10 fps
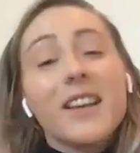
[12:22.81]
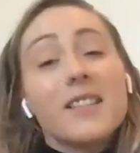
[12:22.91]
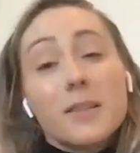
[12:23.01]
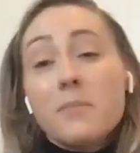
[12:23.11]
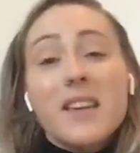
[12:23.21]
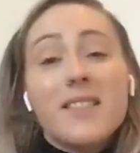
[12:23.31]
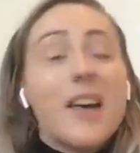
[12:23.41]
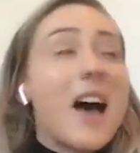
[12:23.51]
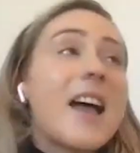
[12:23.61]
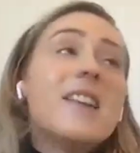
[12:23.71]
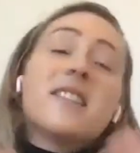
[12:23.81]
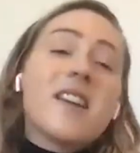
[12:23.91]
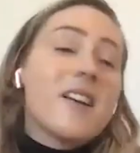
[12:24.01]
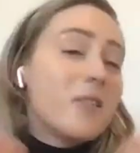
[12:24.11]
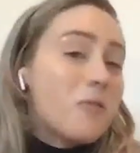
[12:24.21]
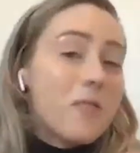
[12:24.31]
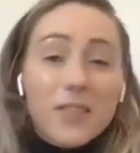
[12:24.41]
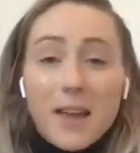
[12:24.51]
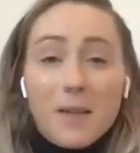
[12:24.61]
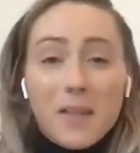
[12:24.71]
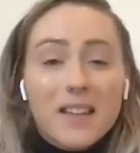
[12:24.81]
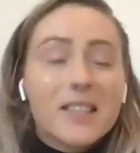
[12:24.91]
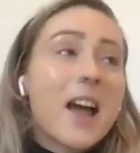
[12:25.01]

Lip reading: Like to me, I did not know what that meant.